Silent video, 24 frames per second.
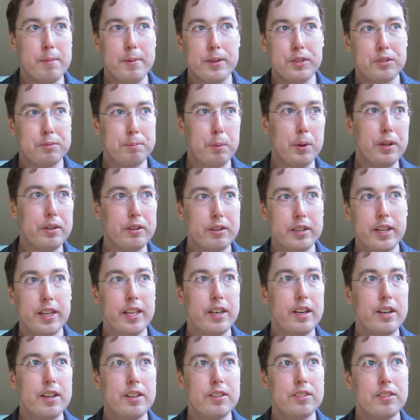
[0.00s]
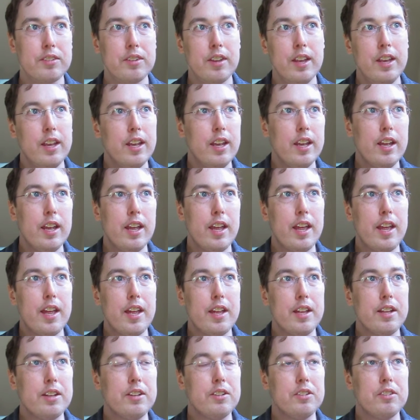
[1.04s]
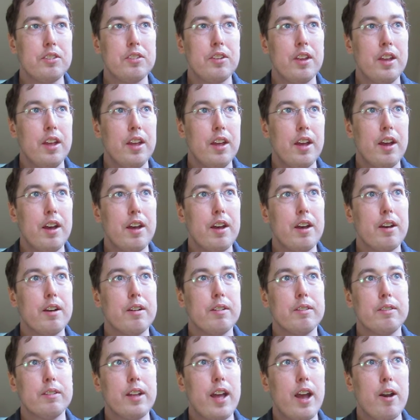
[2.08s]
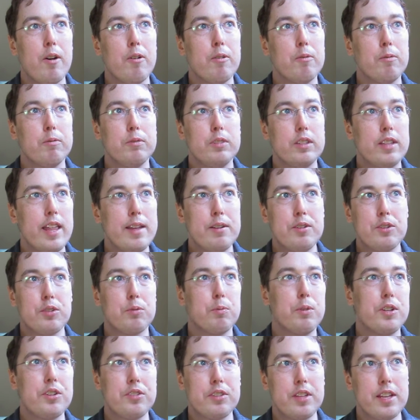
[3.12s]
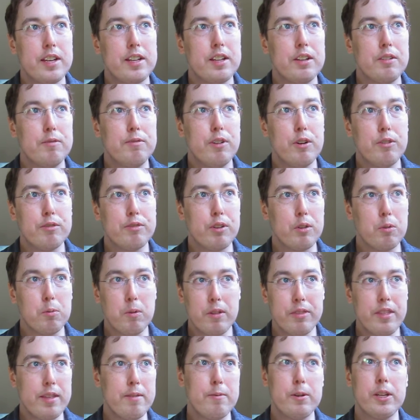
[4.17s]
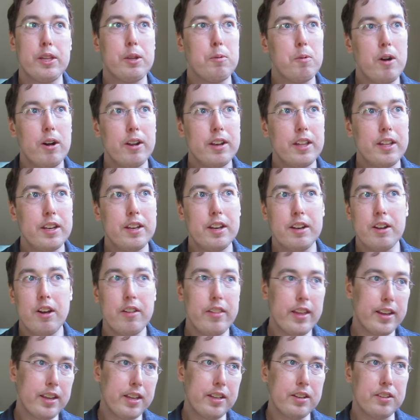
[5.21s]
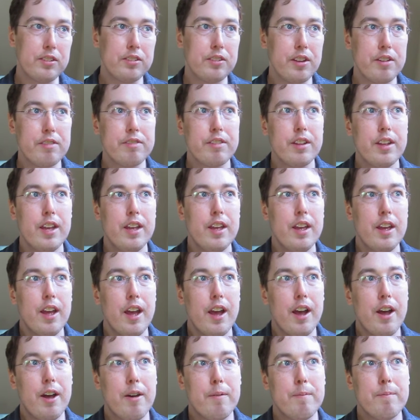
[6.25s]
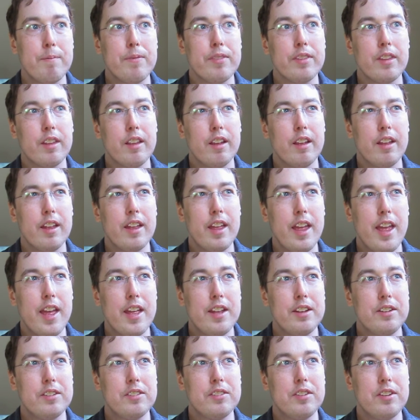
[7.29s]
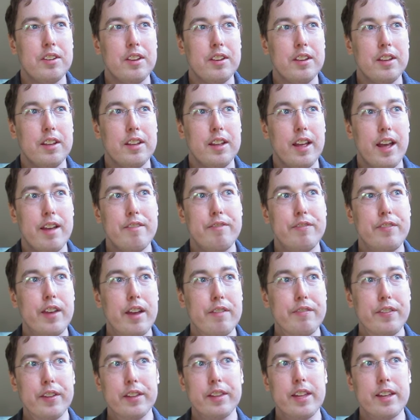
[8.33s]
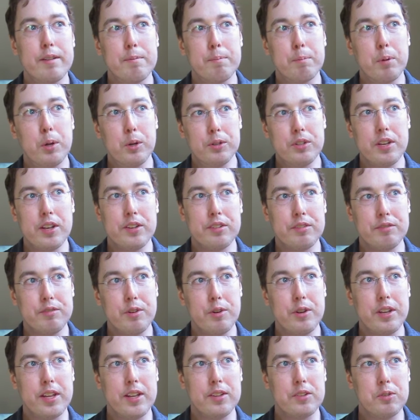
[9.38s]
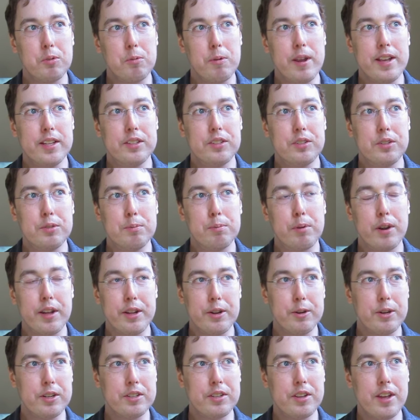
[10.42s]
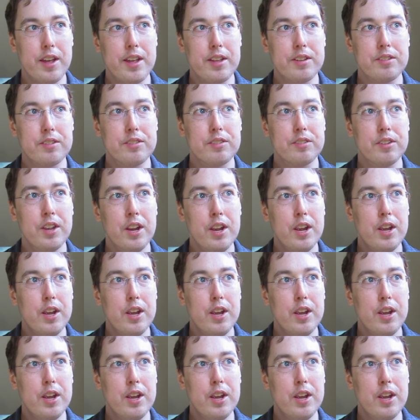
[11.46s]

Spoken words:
about spoiler candidates and how they just wish they could vote for the one they really wanted and all that kind of stuff. And I feel like protest voting is a way to prioritize